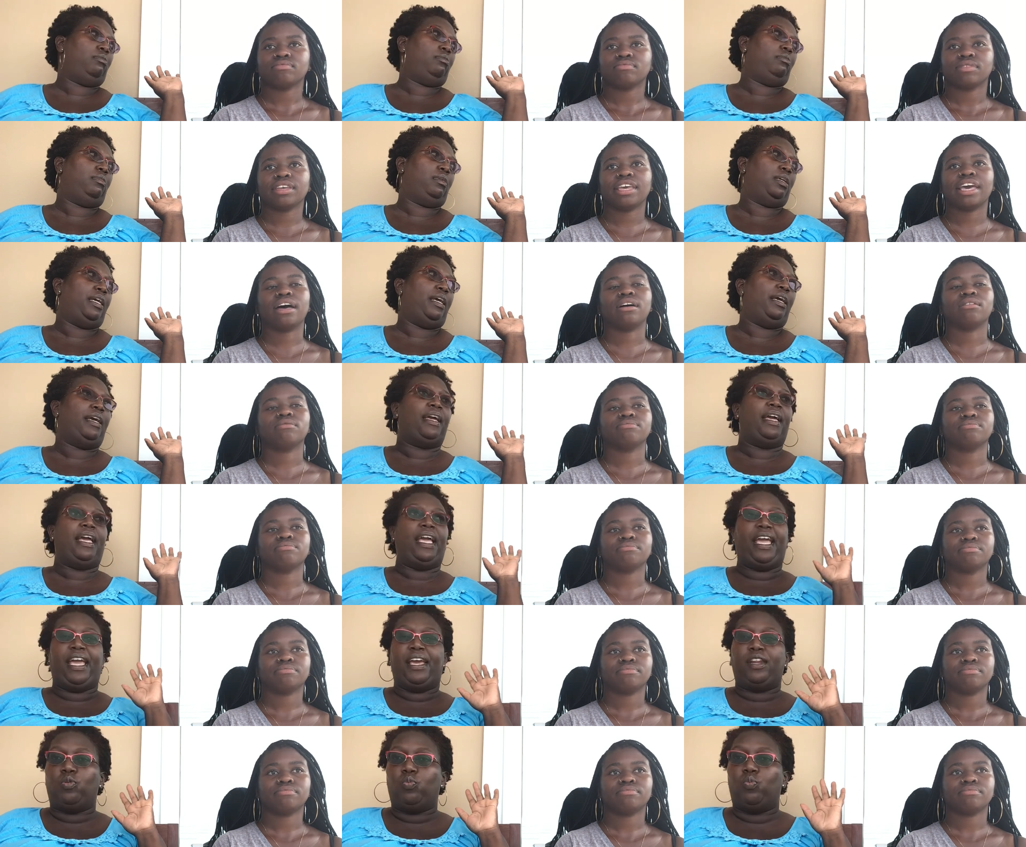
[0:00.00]
Speaker 1: Yeah.
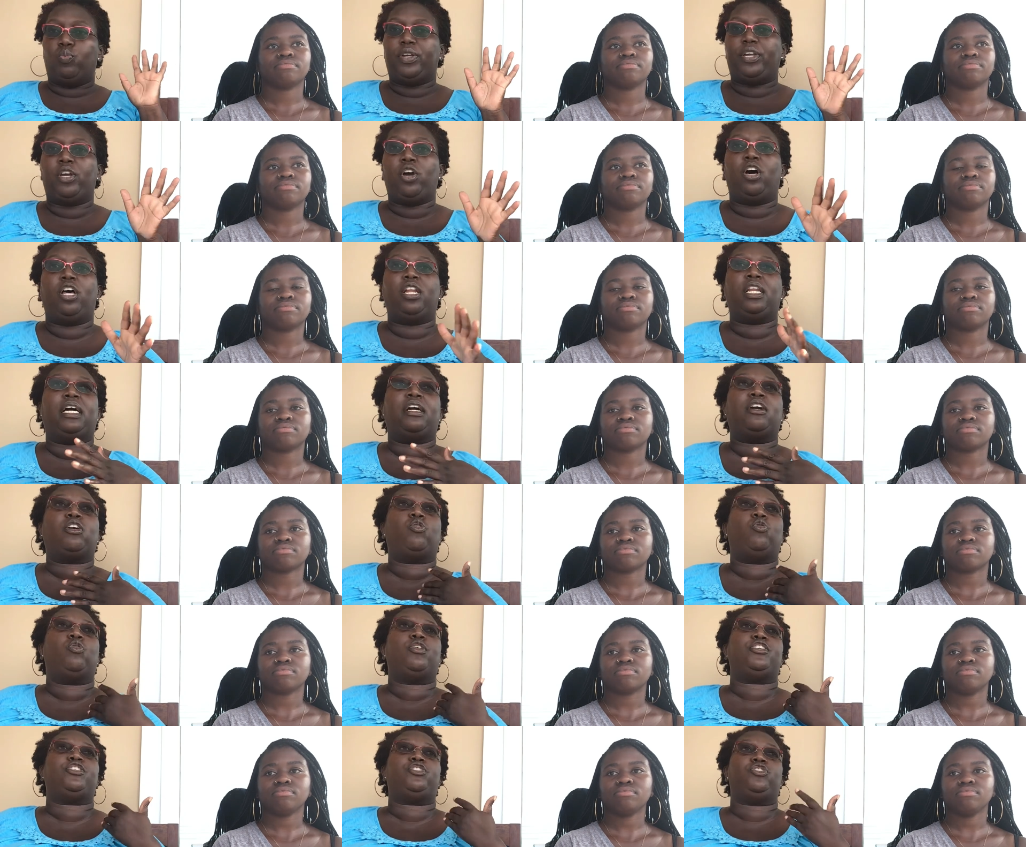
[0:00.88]
And we all are
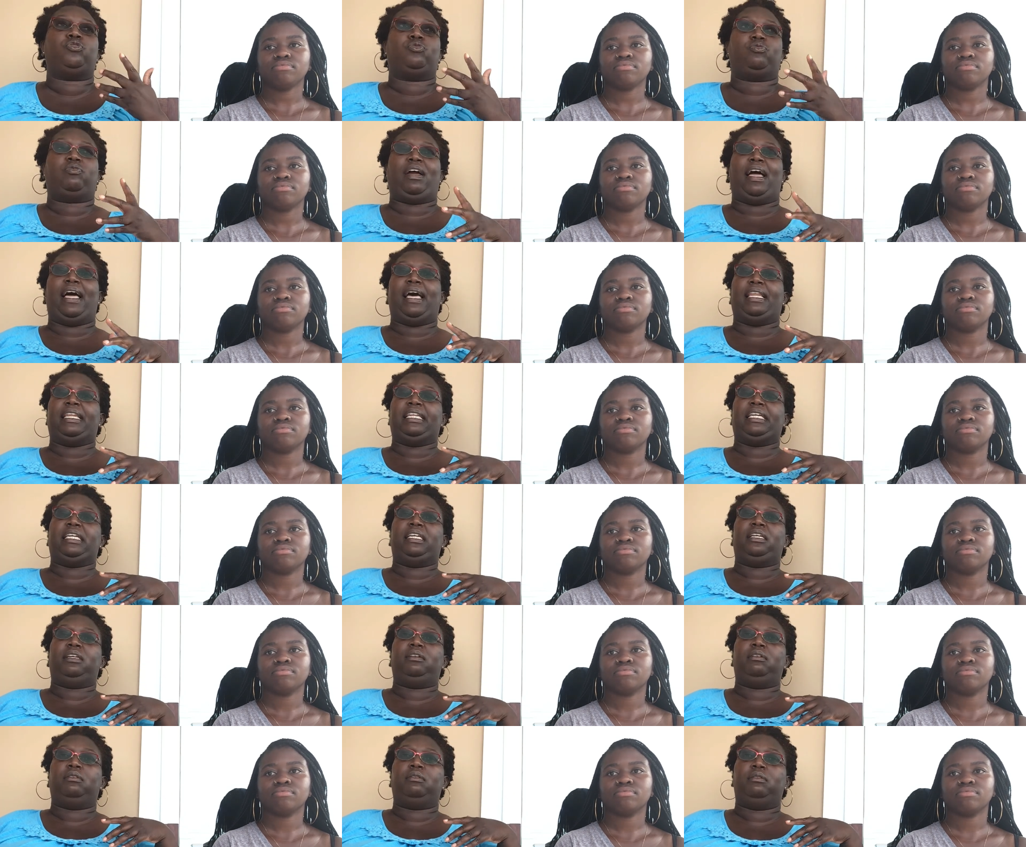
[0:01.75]
going to
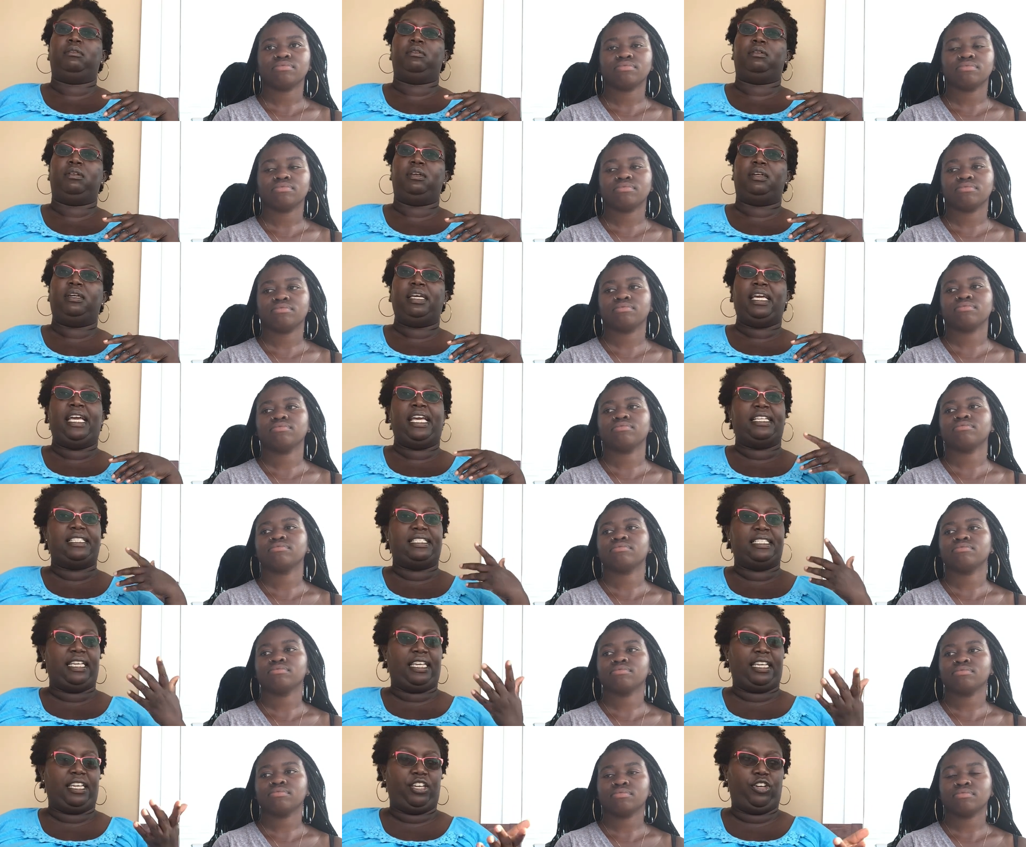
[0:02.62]
rally
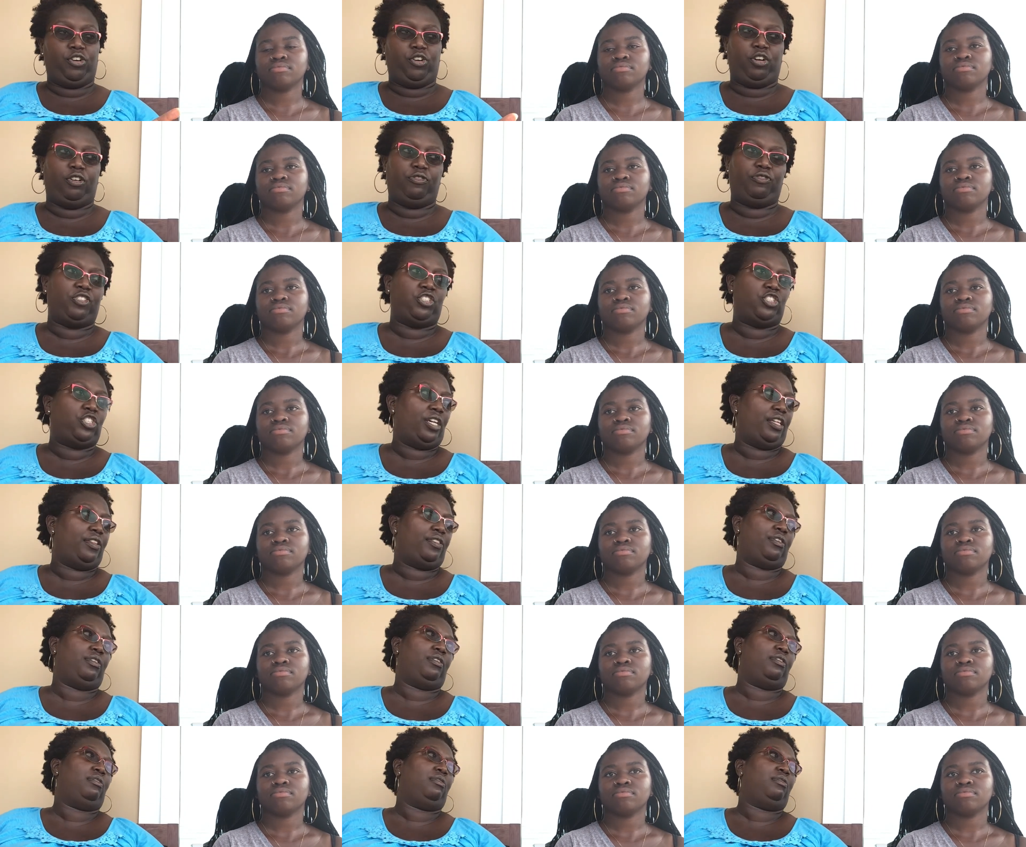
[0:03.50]
and take care of each
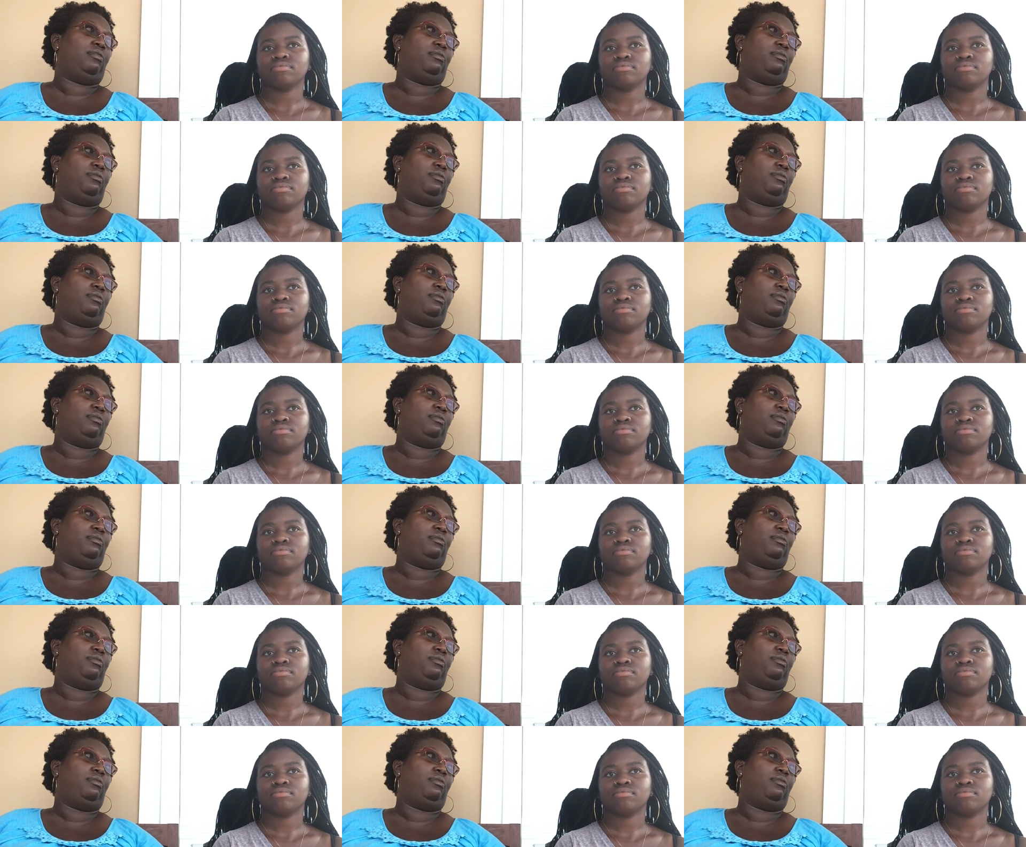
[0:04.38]
other.